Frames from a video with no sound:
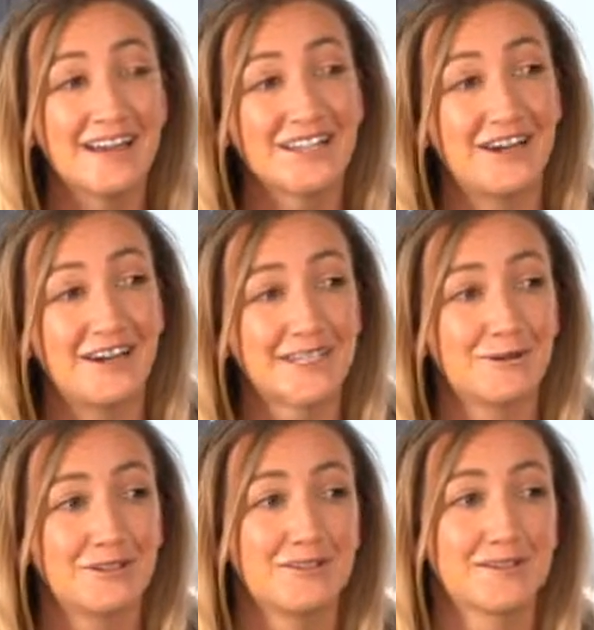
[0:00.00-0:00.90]
Chai, I
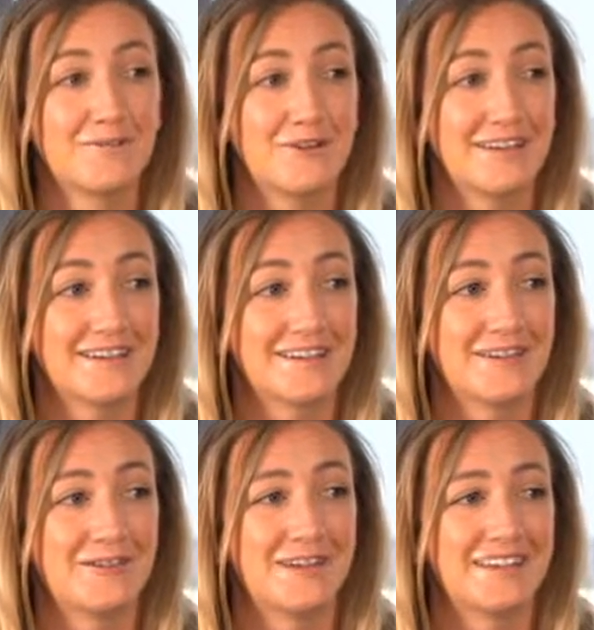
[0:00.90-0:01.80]
spoke to you this morning because
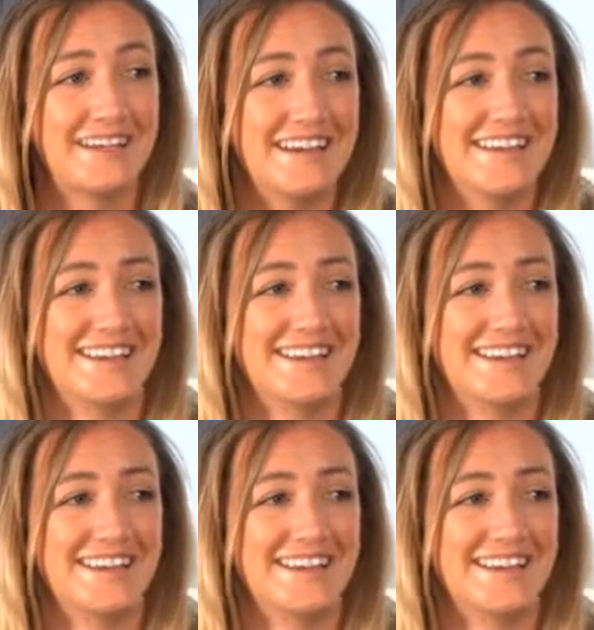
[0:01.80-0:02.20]
I know that